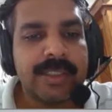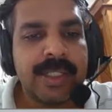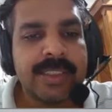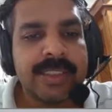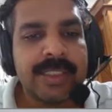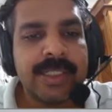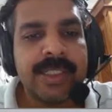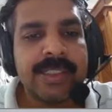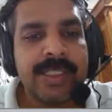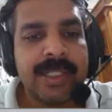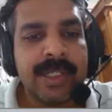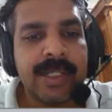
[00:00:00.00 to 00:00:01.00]
That is
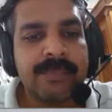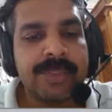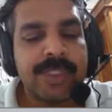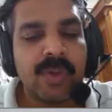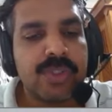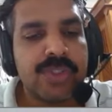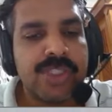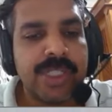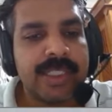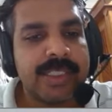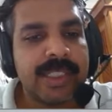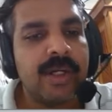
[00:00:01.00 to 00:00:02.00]
Ej, epsilon j
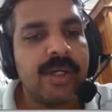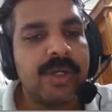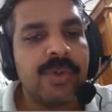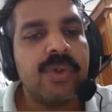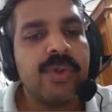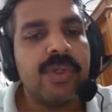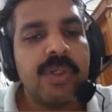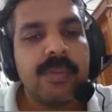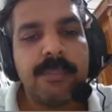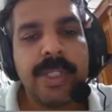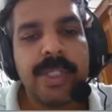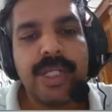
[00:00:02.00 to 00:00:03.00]
is equal to
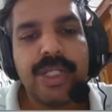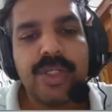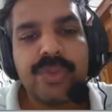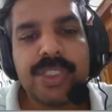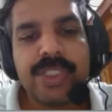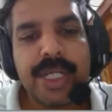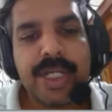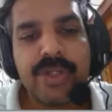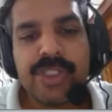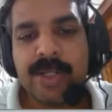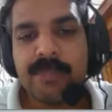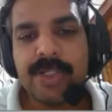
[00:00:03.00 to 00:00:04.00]
b into
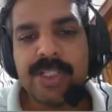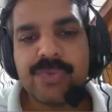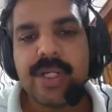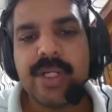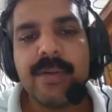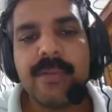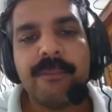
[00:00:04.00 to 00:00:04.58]
j plus 1